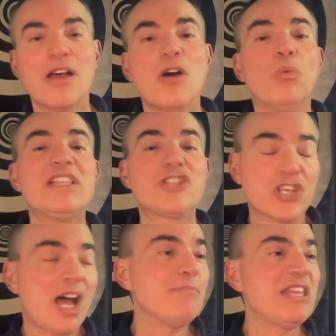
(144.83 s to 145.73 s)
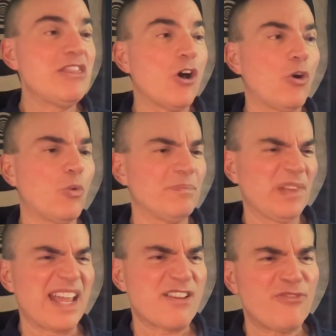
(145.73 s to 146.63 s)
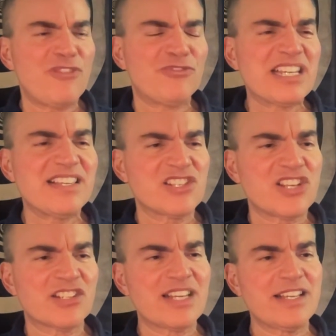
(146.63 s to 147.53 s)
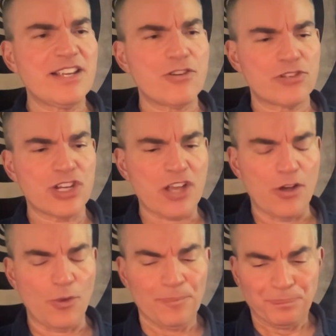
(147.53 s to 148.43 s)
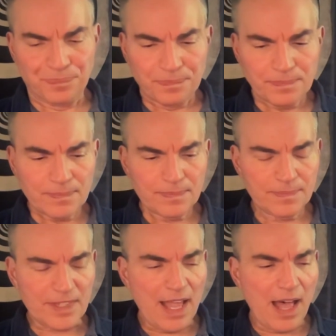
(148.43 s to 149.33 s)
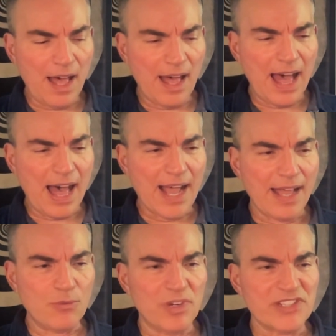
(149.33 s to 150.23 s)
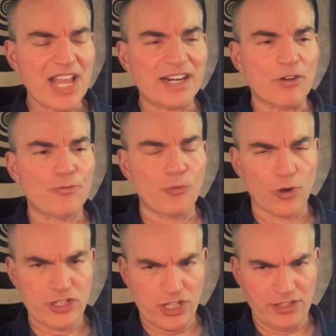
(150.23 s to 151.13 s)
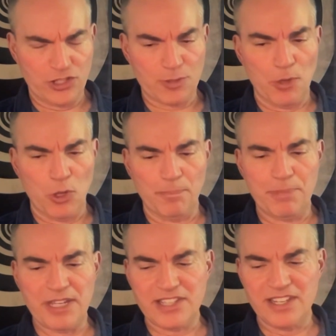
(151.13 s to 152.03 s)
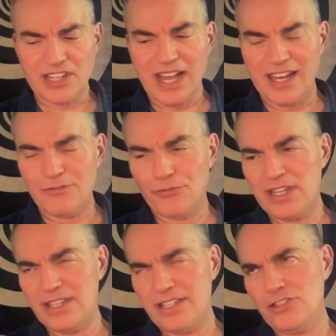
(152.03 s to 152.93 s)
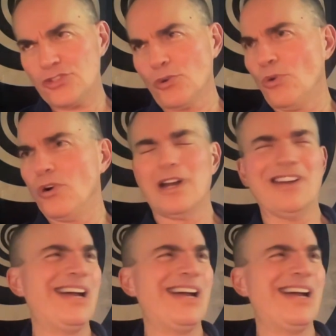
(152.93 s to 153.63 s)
With Simon, though, like 15, 16 years ago, I was at a Fortune Small Business Conference or